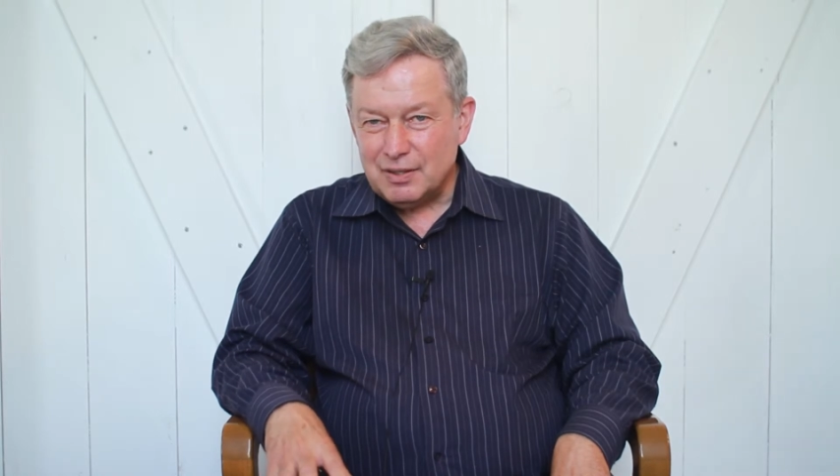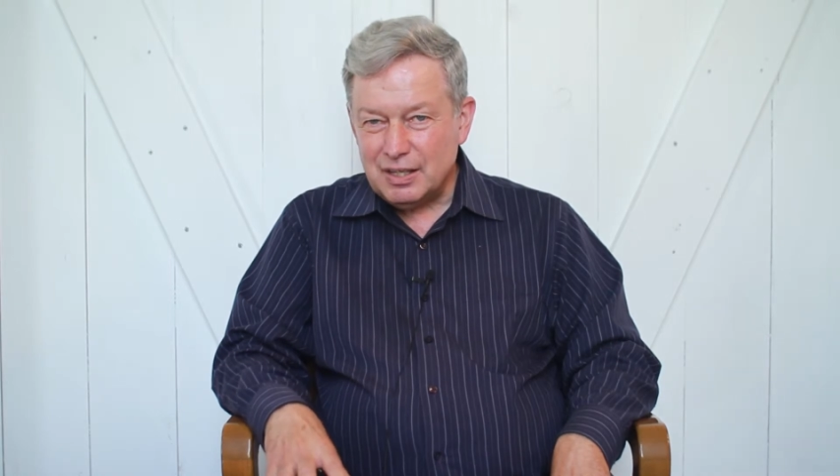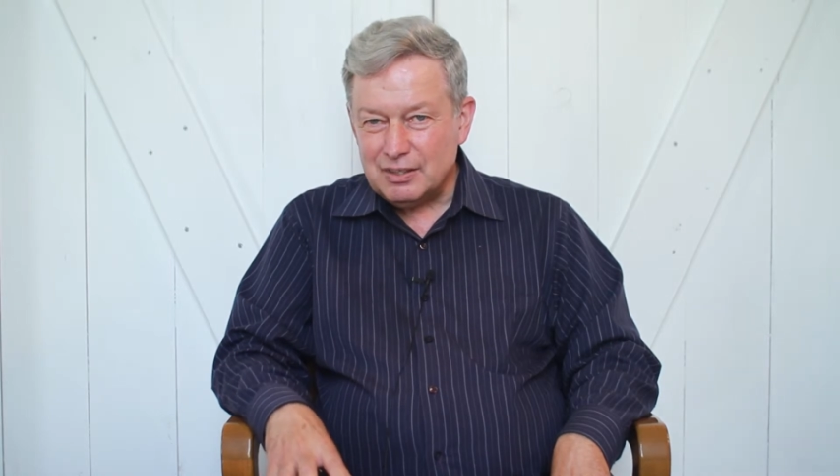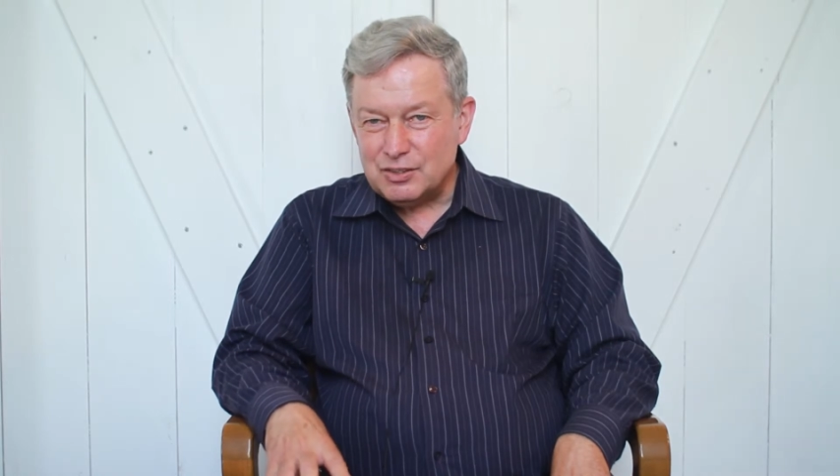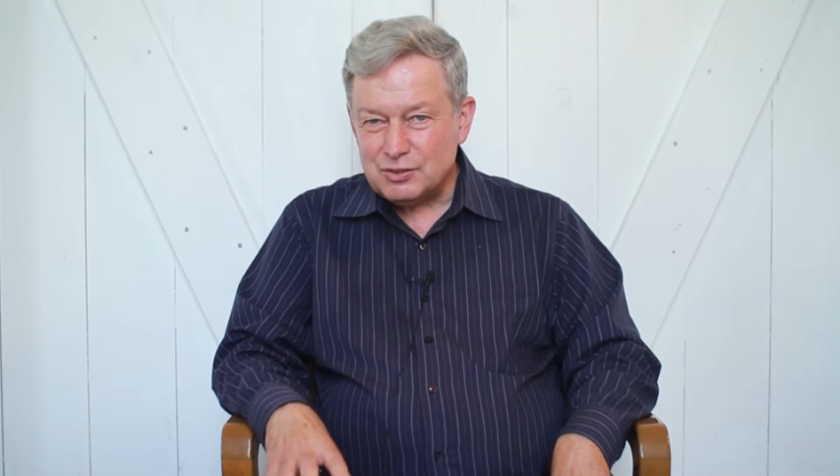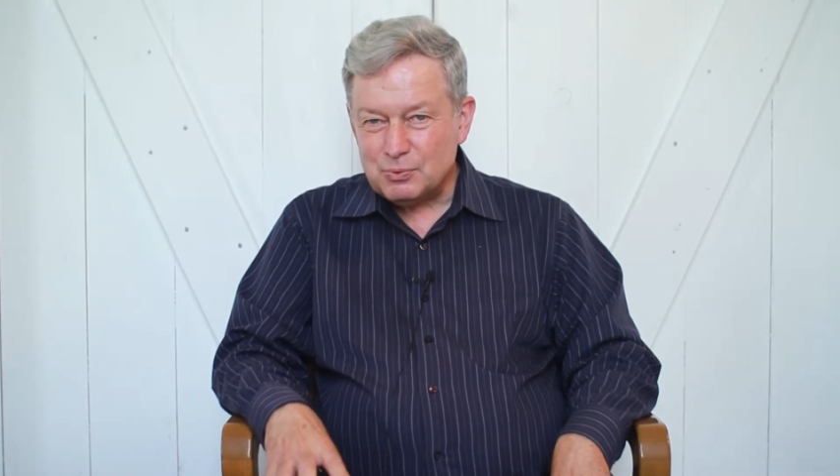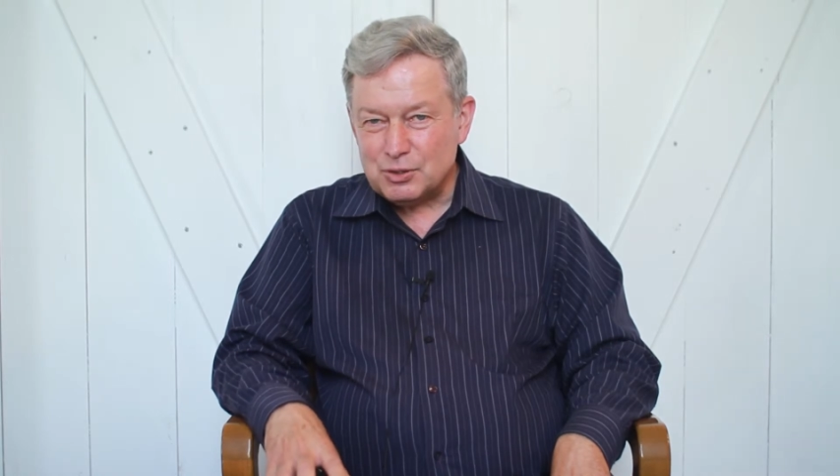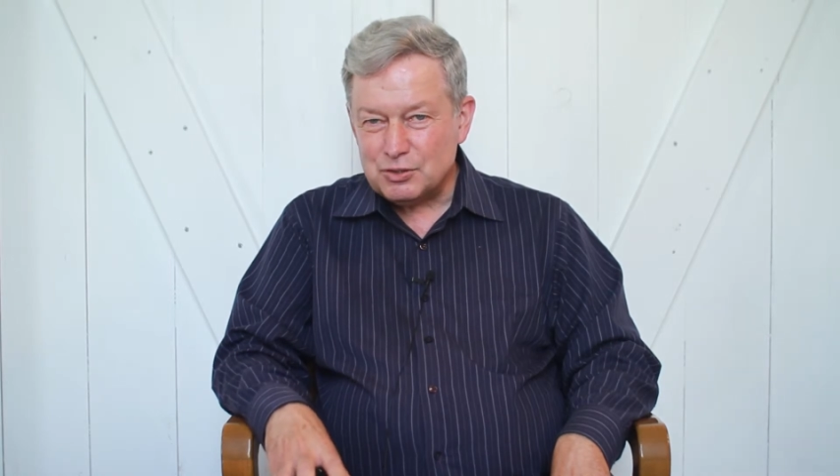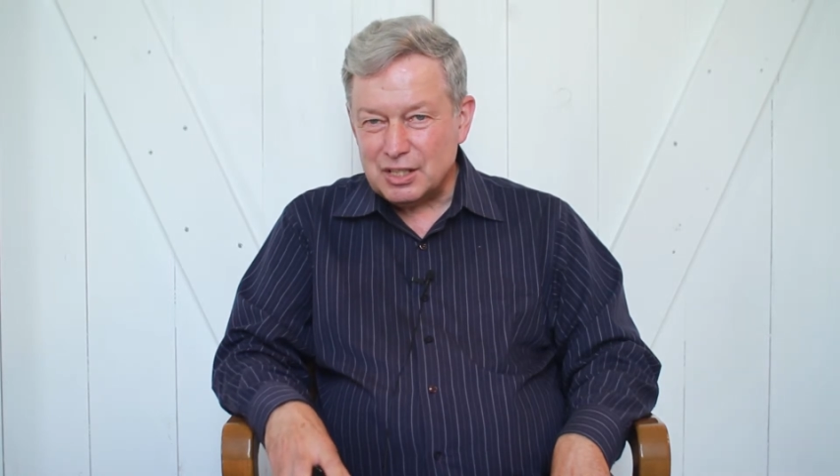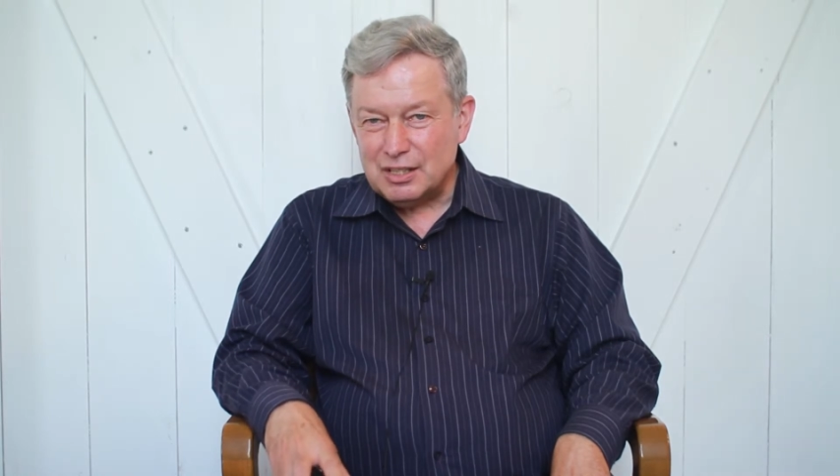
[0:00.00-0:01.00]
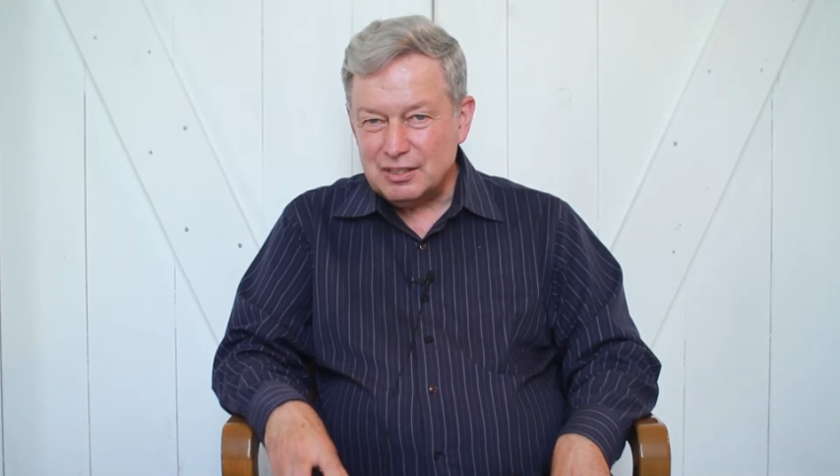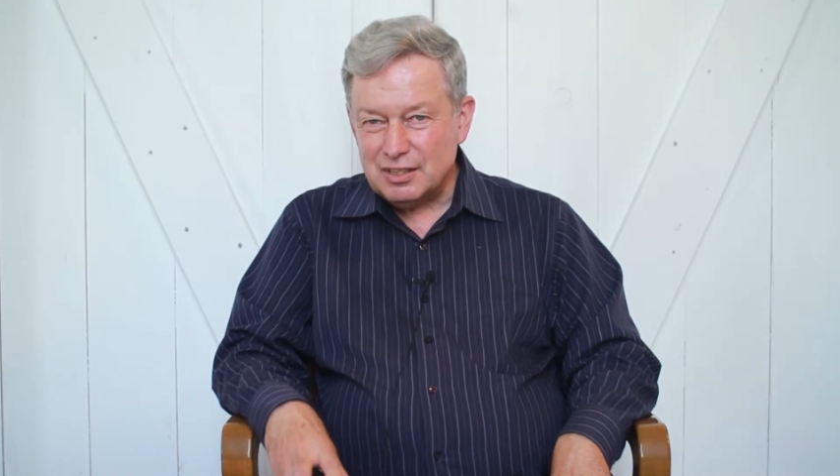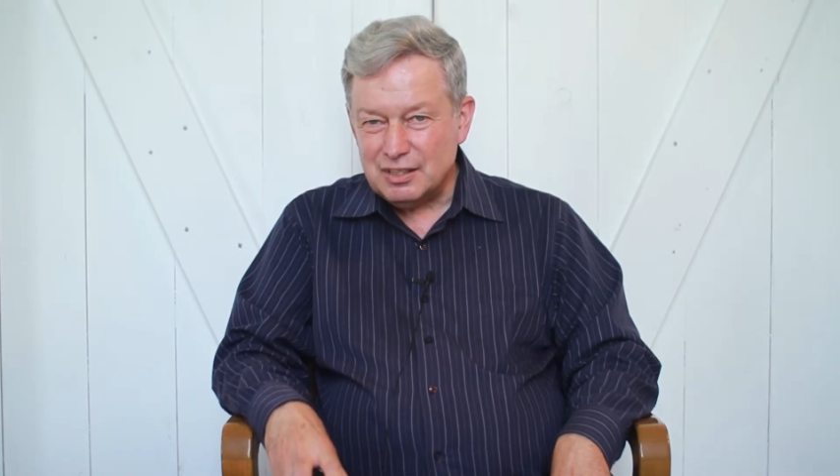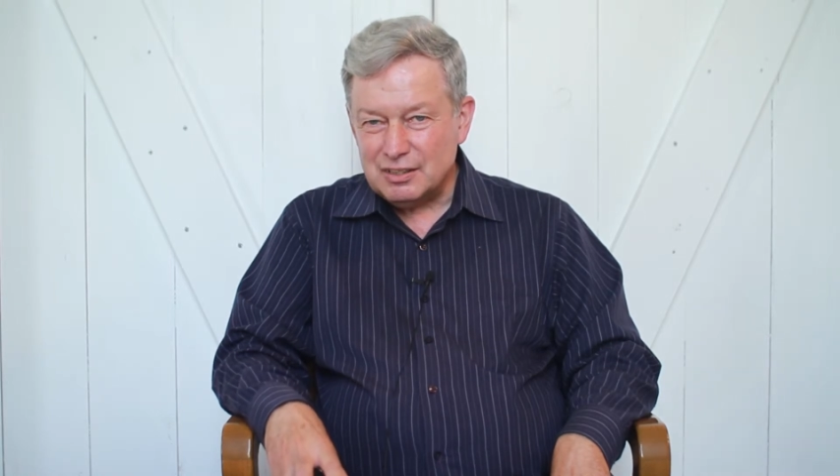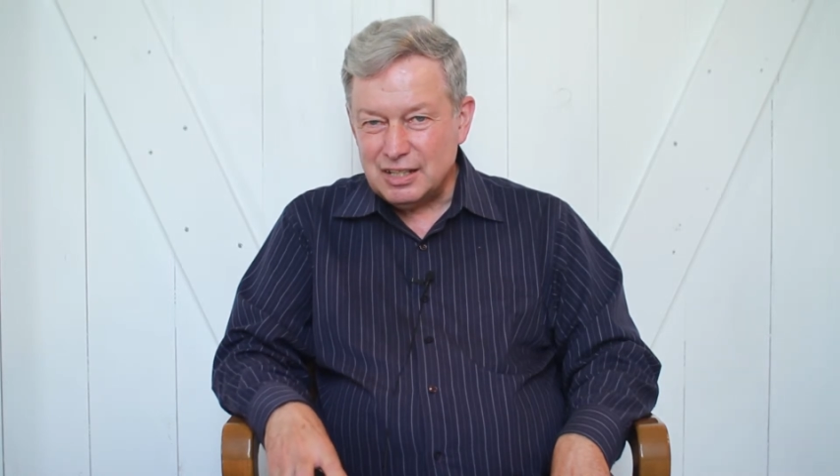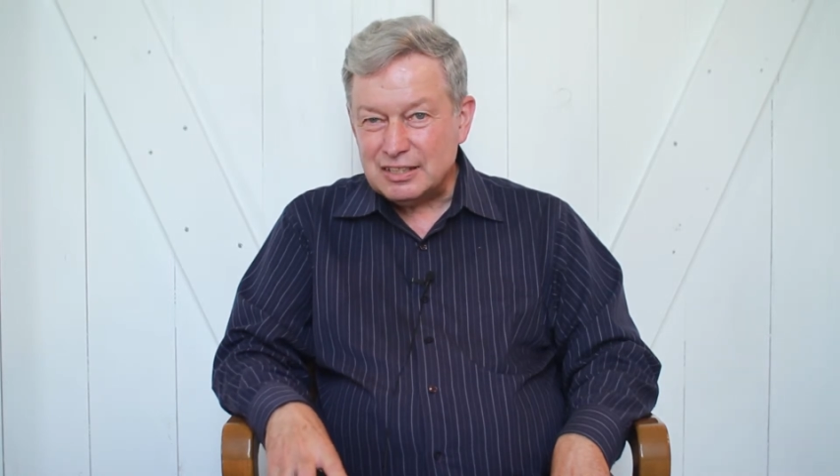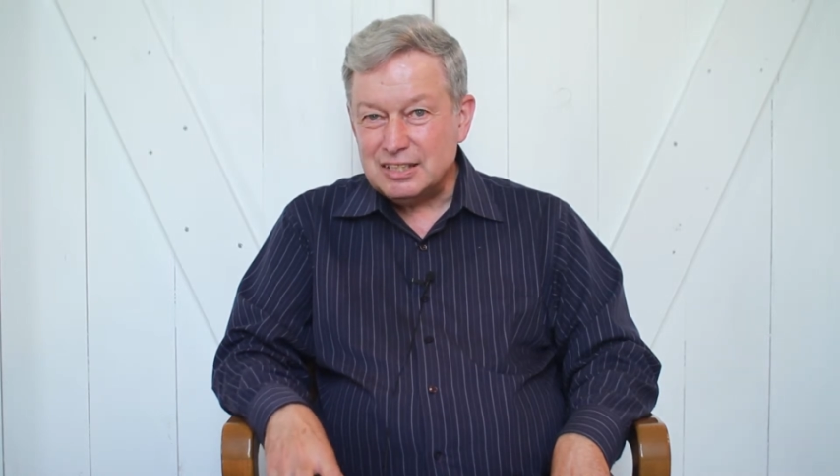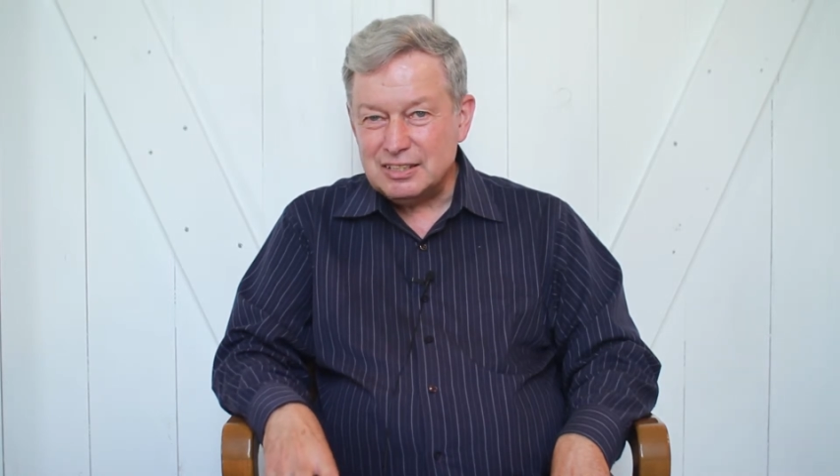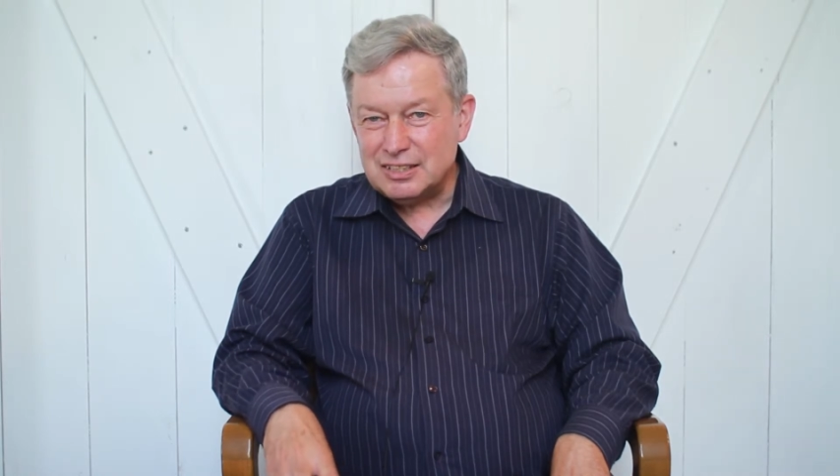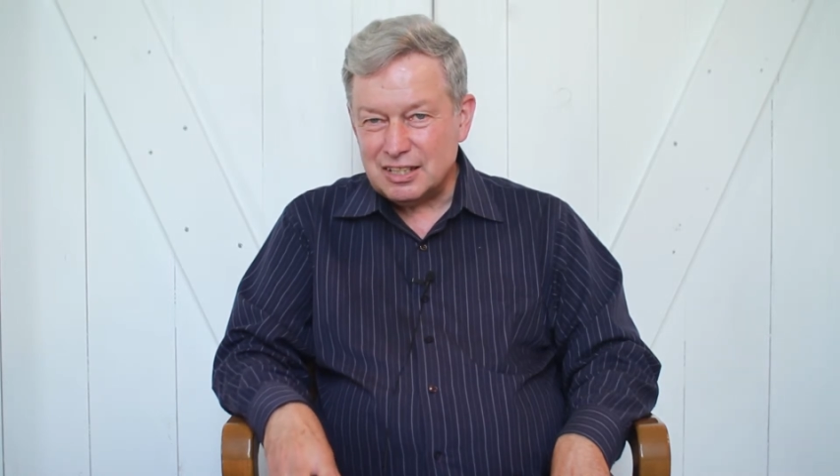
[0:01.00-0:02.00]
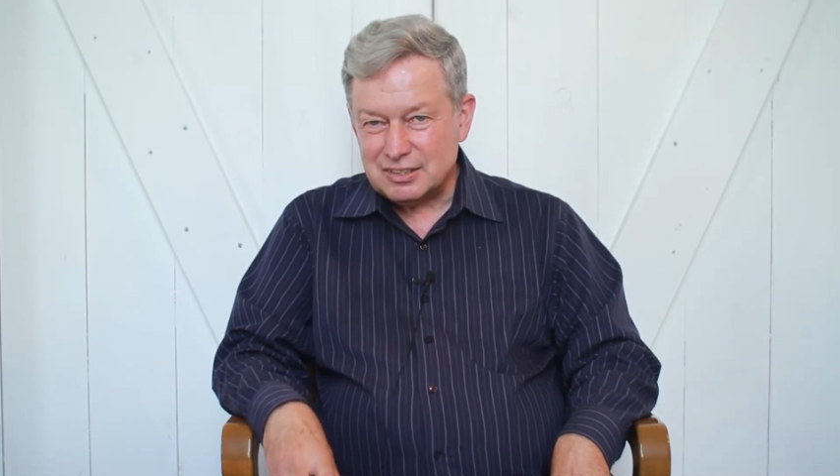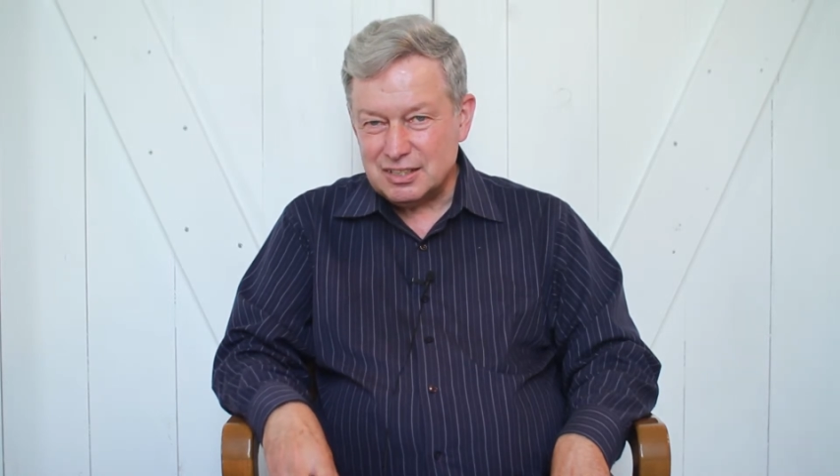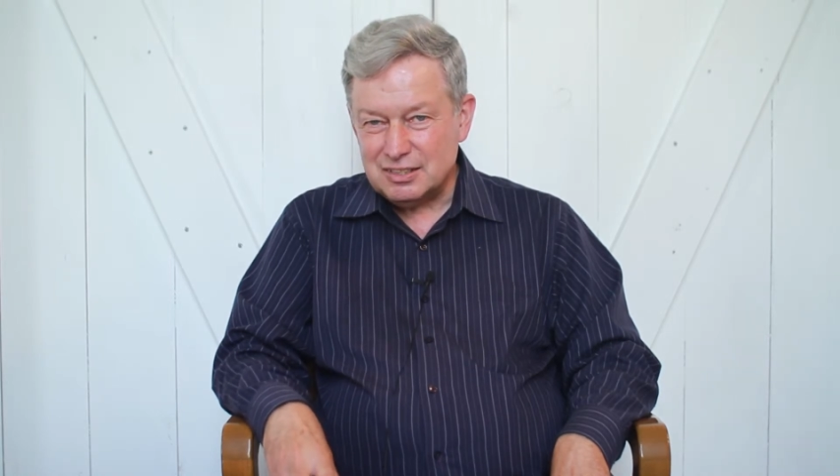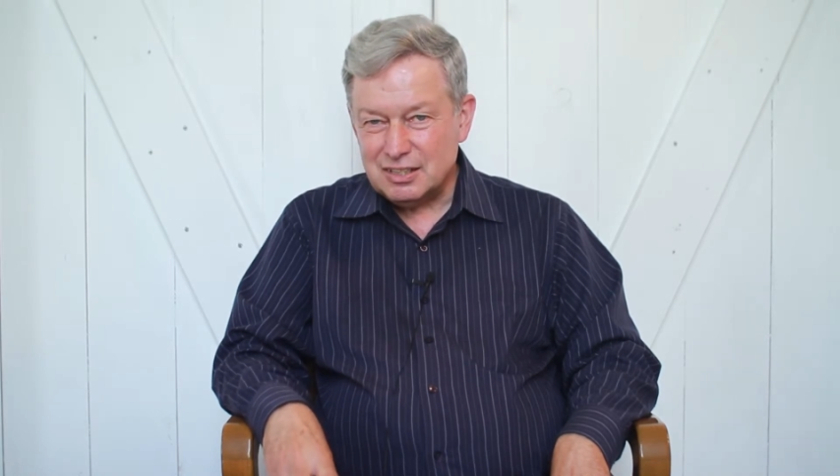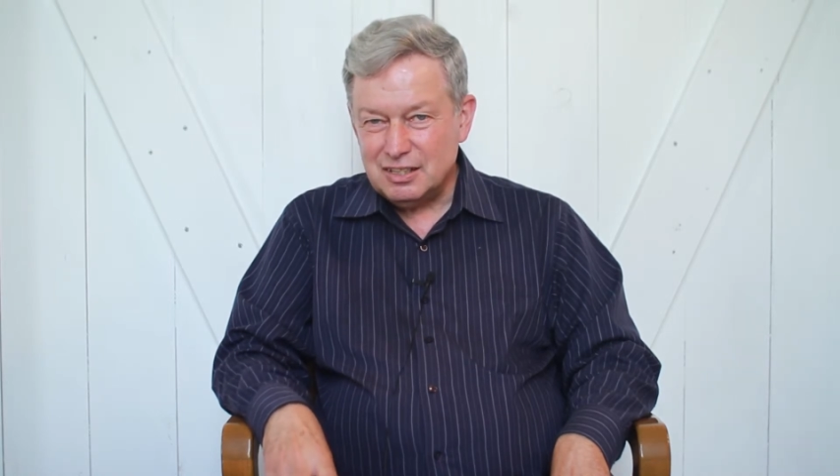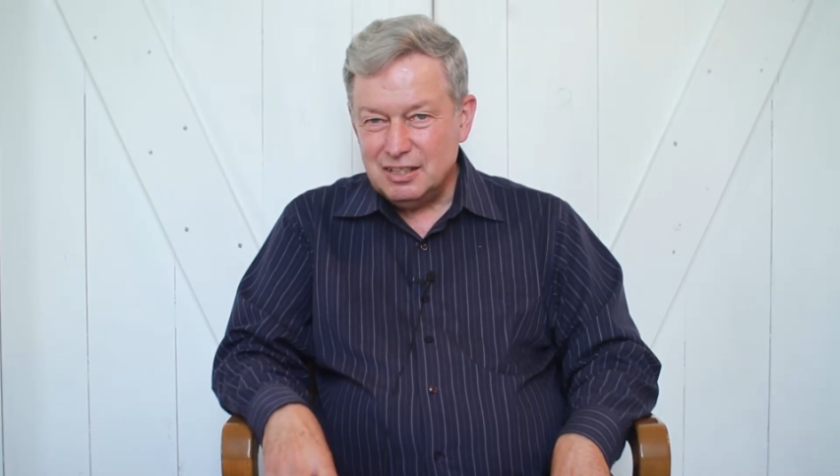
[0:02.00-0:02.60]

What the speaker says: and this was in the 1960s,